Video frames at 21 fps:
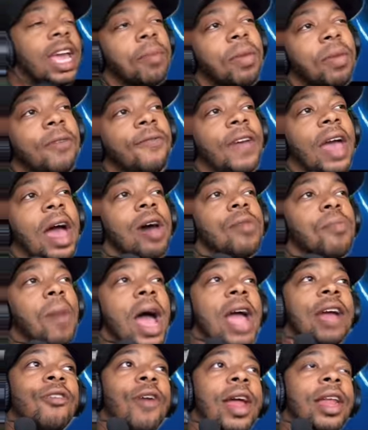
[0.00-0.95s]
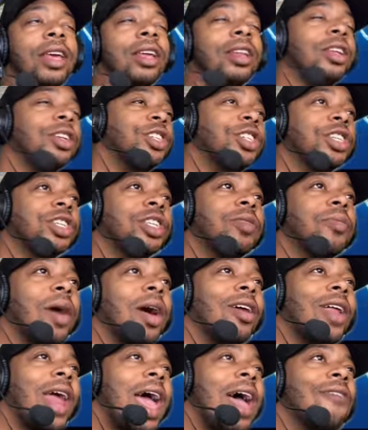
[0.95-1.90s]
They can be found migrating to
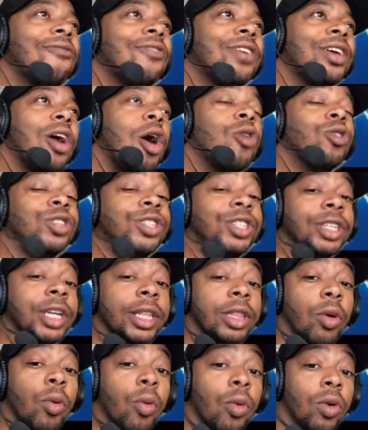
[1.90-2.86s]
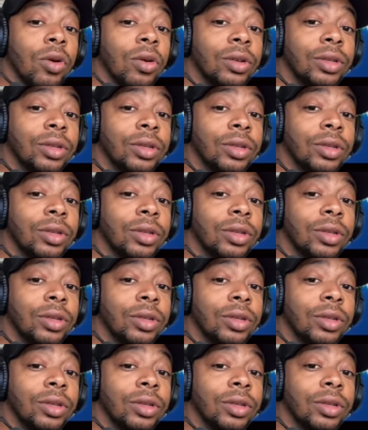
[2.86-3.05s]
just about every ocean in the